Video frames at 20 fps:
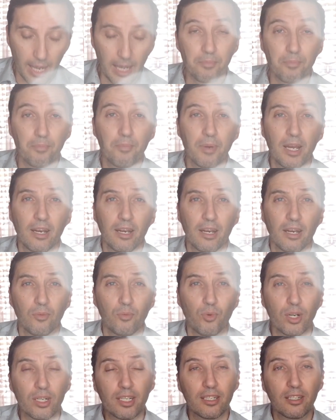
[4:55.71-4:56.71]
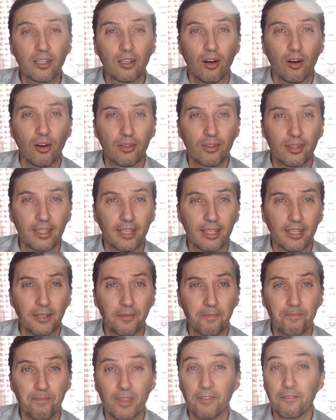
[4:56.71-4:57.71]
I'm working on
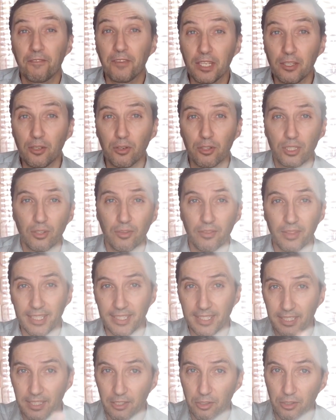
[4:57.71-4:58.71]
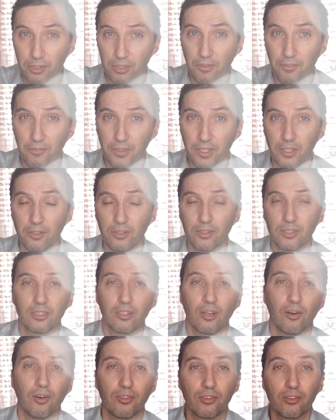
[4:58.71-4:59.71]
the videos, on the series of
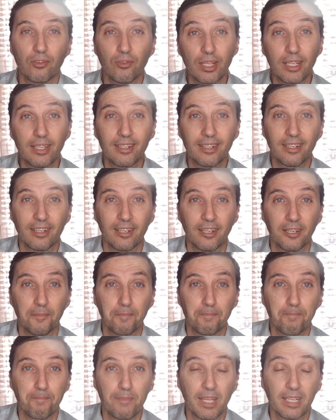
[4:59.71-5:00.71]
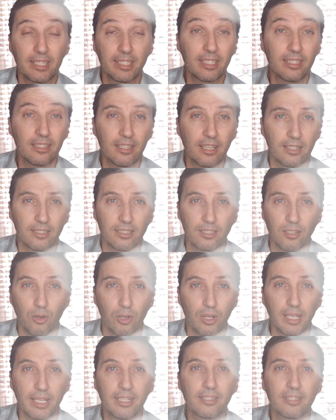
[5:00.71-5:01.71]
videos on Greek syntax
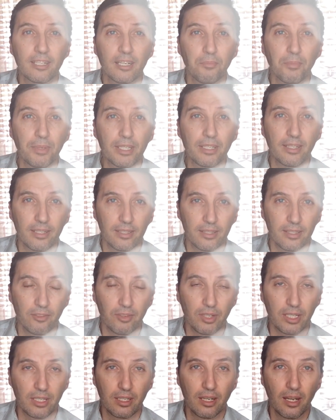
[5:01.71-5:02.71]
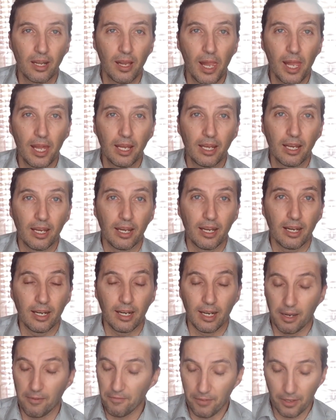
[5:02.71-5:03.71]
or intermediate Greek.
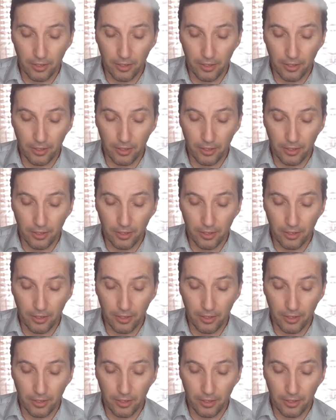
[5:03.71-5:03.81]
I'm